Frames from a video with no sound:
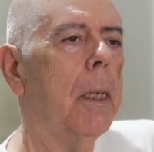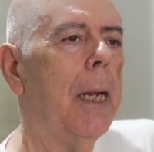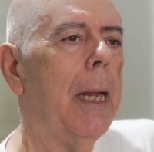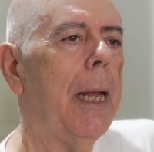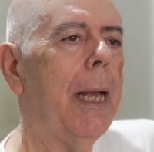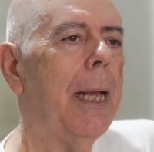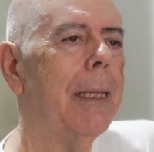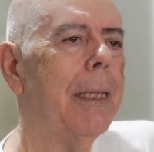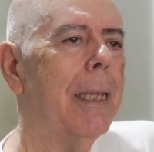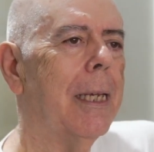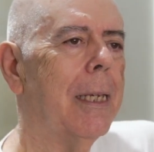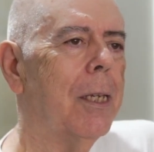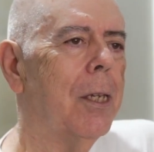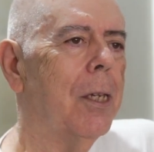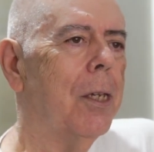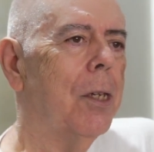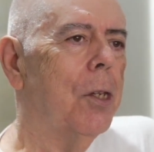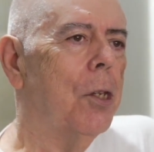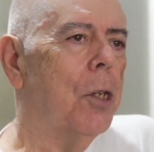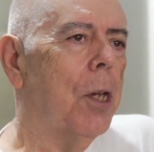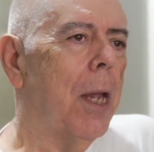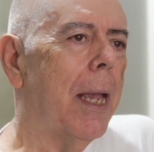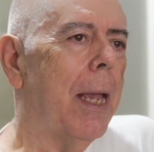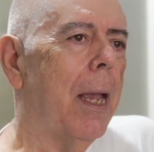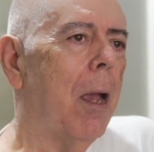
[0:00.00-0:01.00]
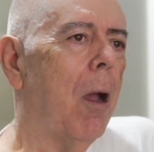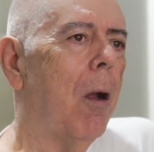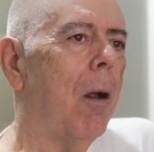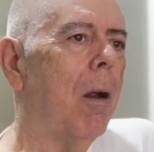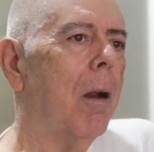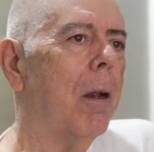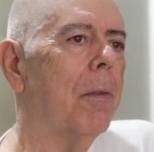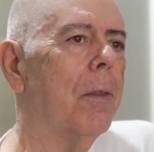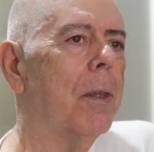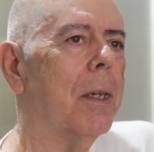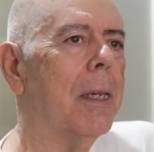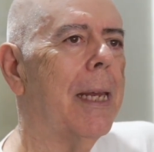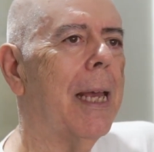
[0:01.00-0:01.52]
Hey, this is
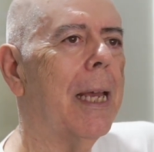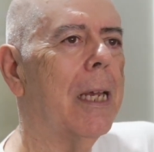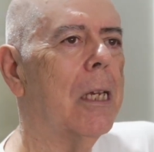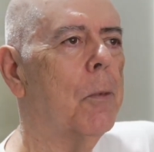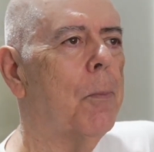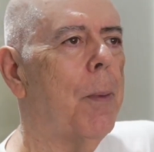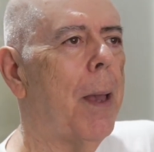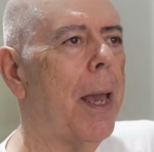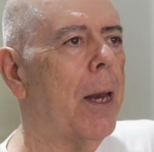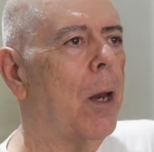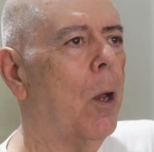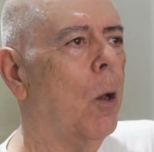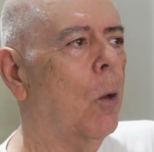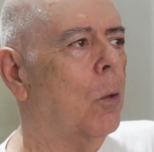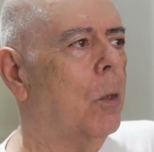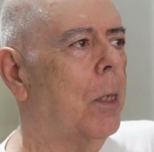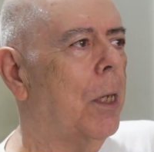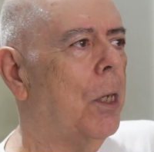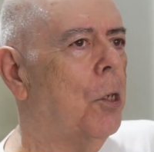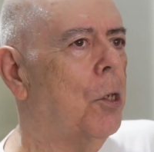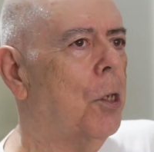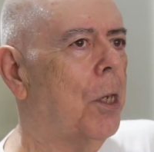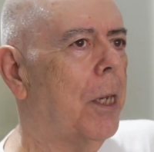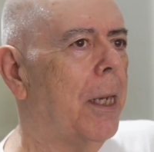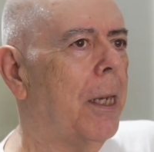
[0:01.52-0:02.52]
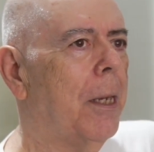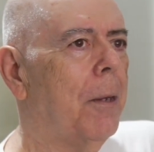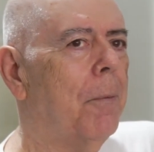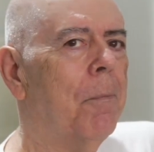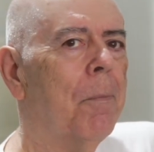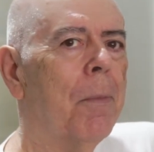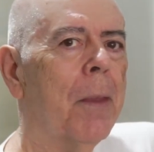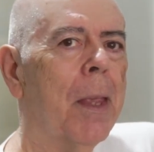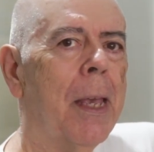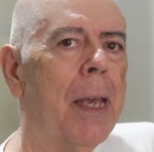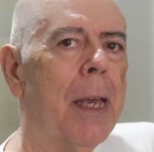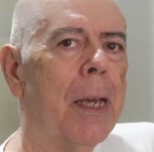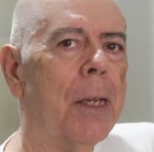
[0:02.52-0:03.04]
JR, the TechSpat OTG.
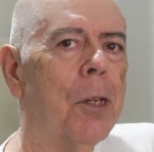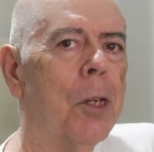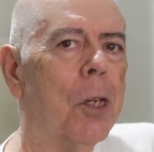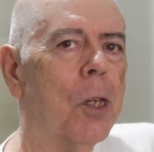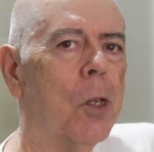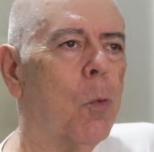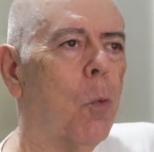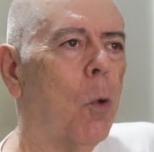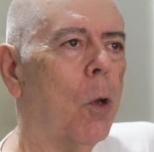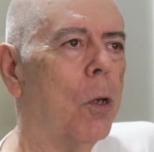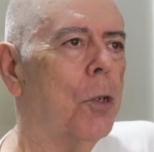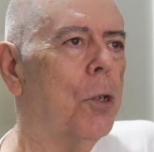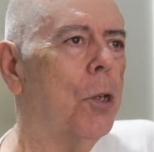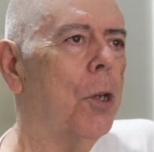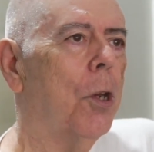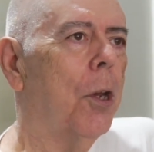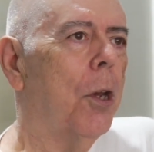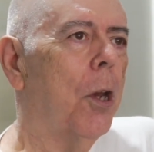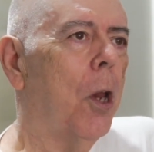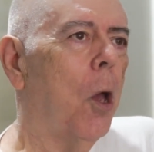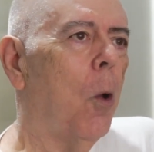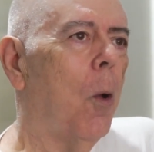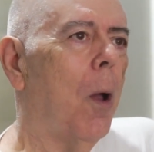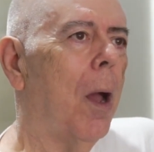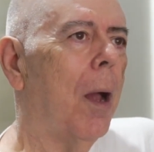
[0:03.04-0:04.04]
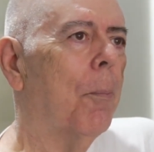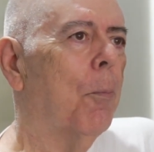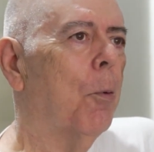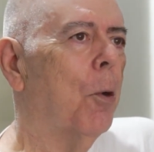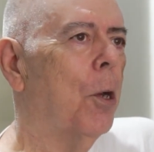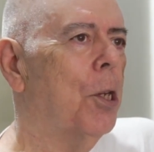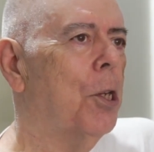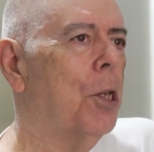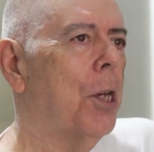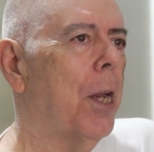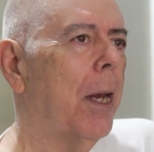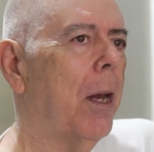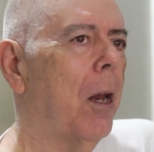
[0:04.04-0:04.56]
Just want you to know I
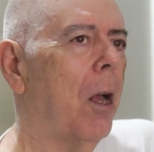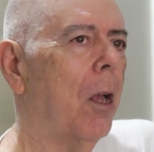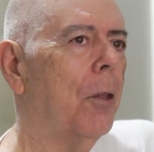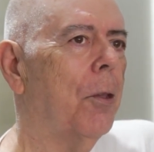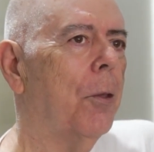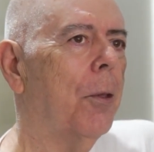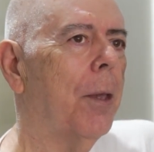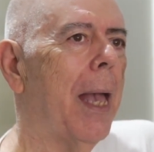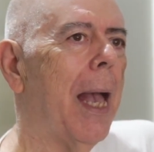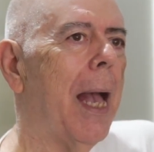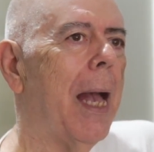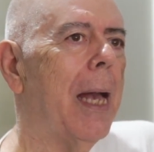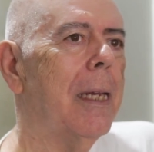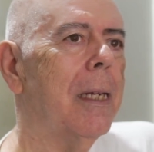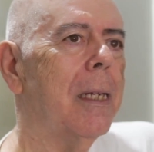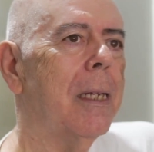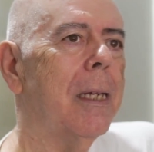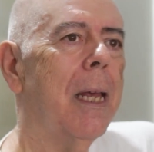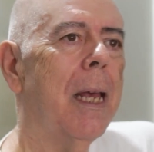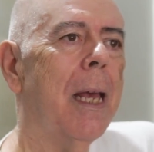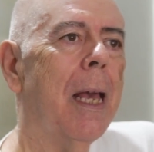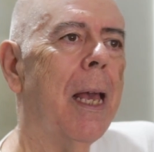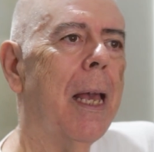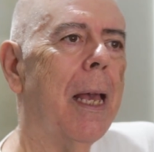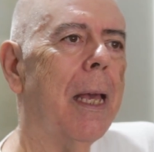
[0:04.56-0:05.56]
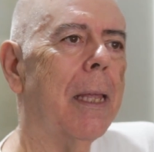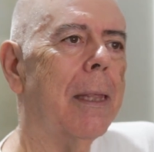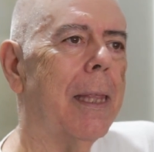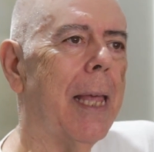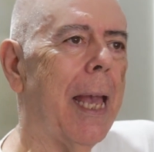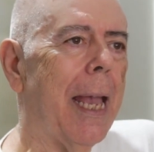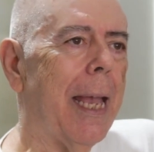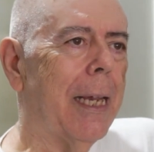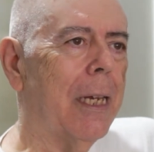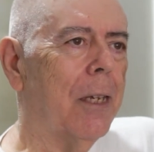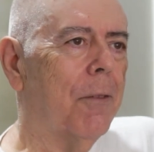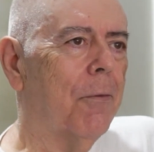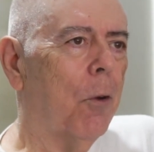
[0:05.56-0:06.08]
appreciate all you guys.
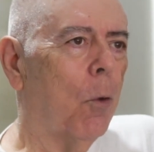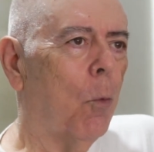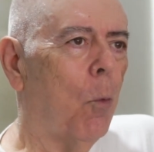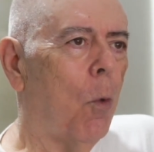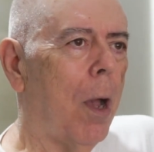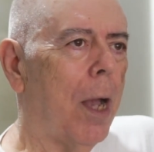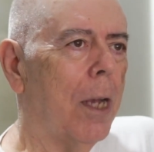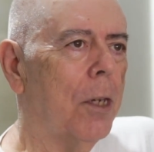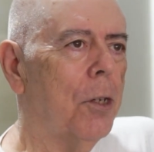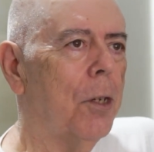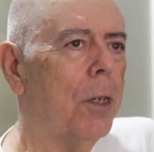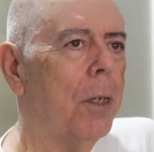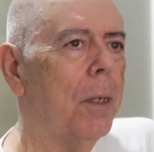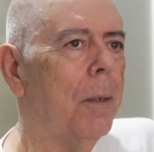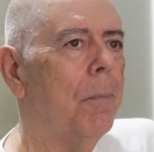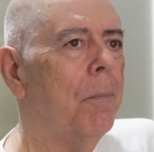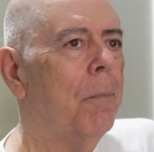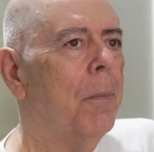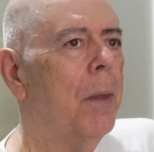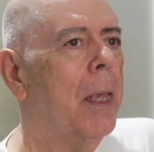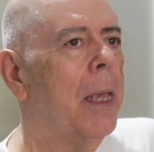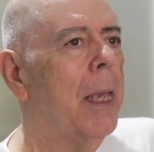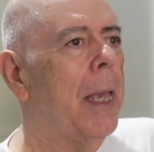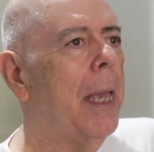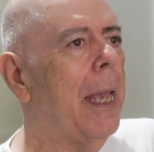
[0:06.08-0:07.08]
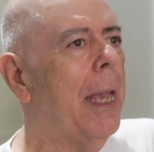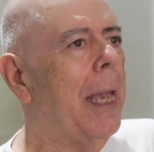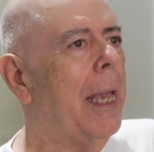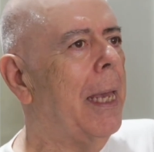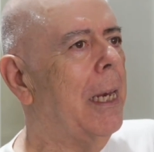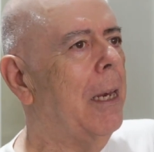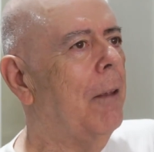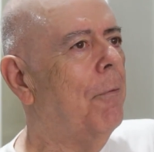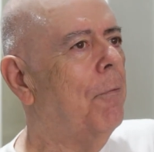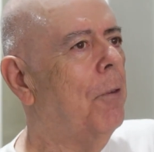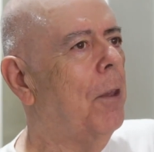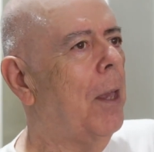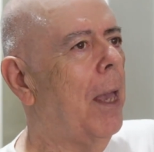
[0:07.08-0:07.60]
Thanks for watching. And
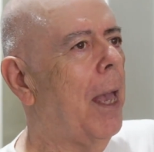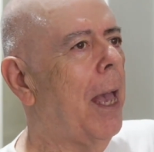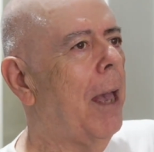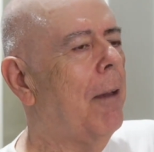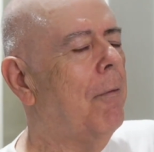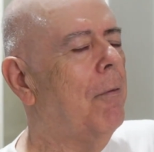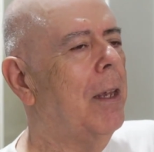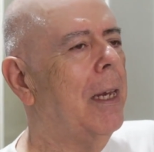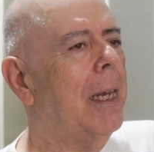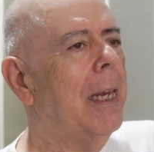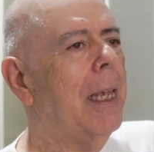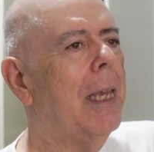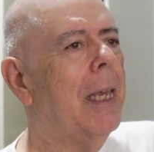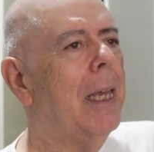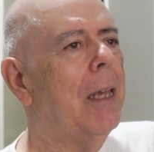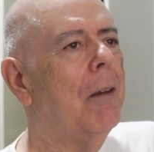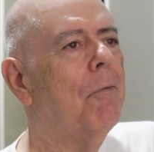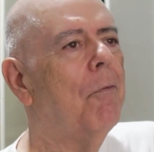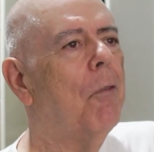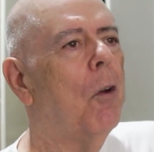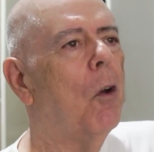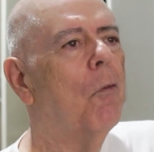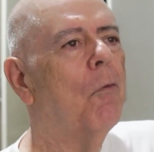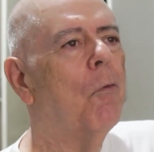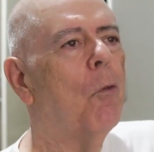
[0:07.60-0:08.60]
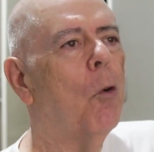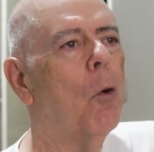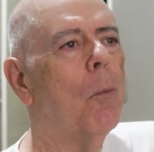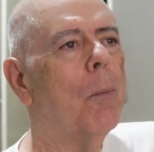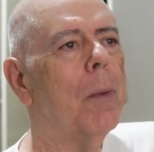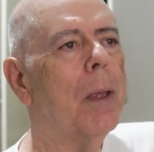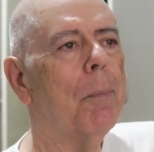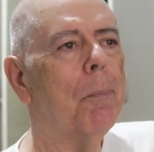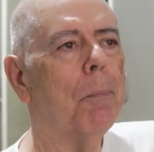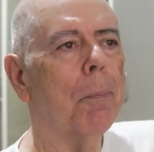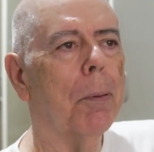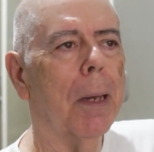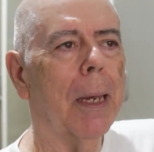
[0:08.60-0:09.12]
if you have any info for
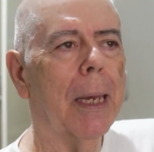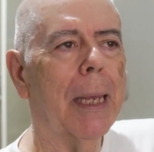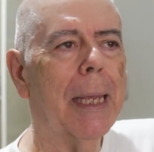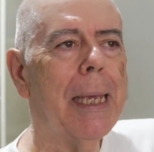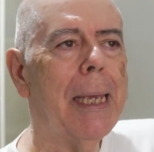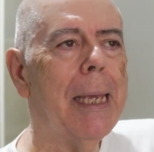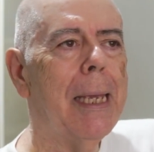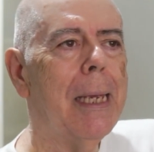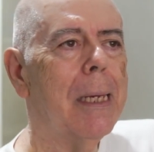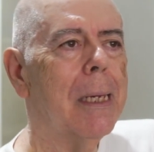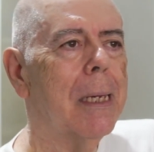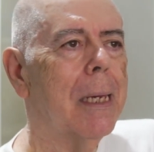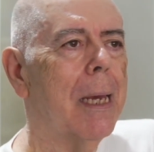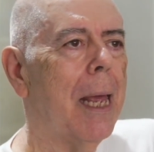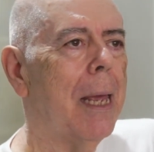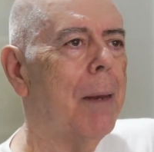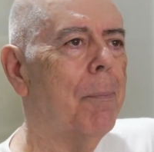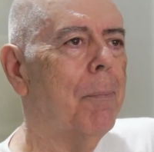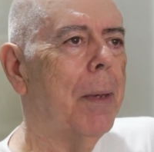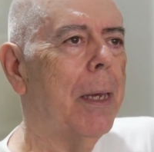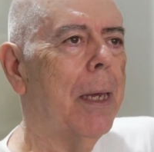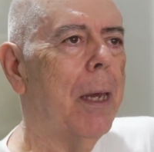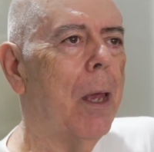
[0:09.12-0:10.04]
me, please let me